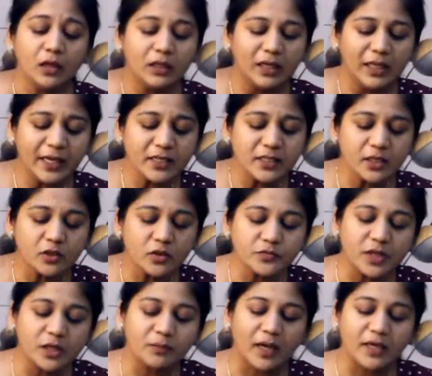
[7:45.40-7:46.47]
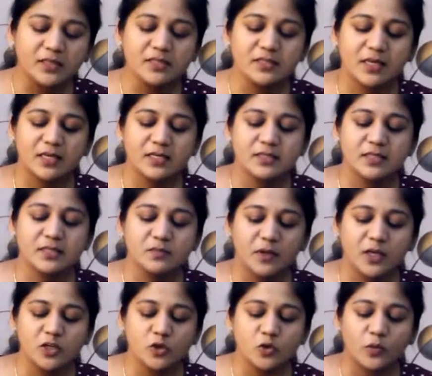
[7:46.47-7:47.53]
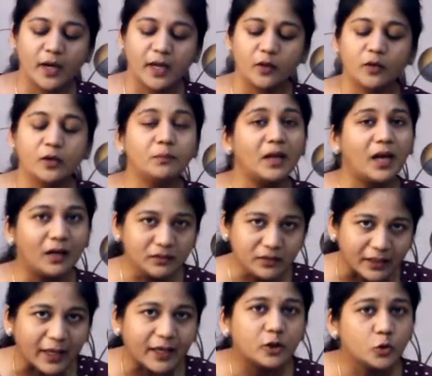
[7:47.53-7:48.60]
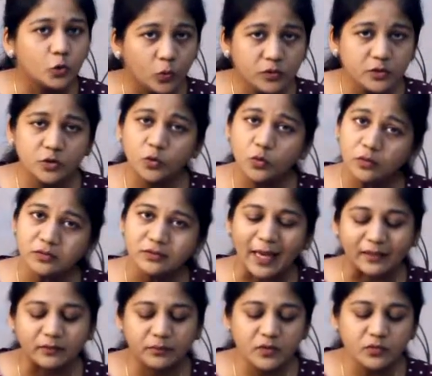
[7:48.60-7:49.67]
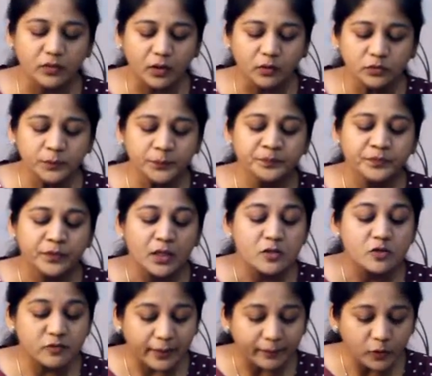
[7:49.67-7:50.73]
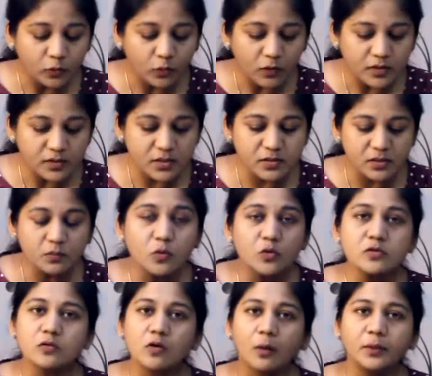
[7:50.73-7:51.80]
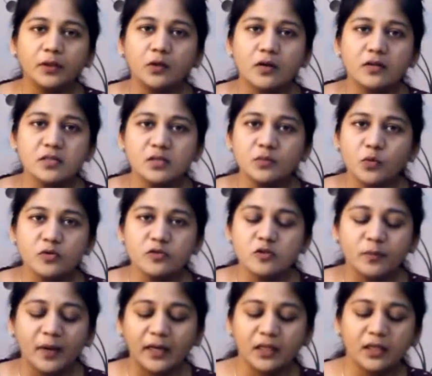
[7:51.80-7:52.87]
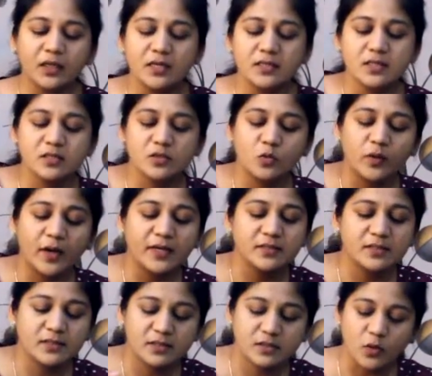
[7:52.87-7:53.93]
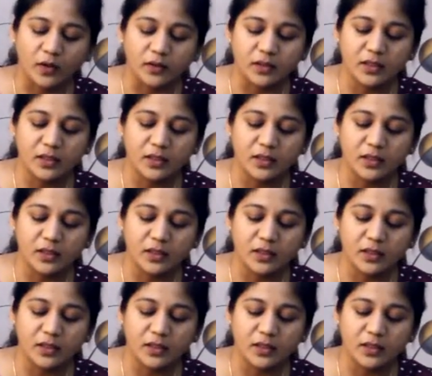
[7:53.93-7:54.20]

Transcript: Late endophthalmitis cases may show IOL plaque that I told you can be found. Streptococcus is the most common cause in post-traumatic cases. No, guys, it's not.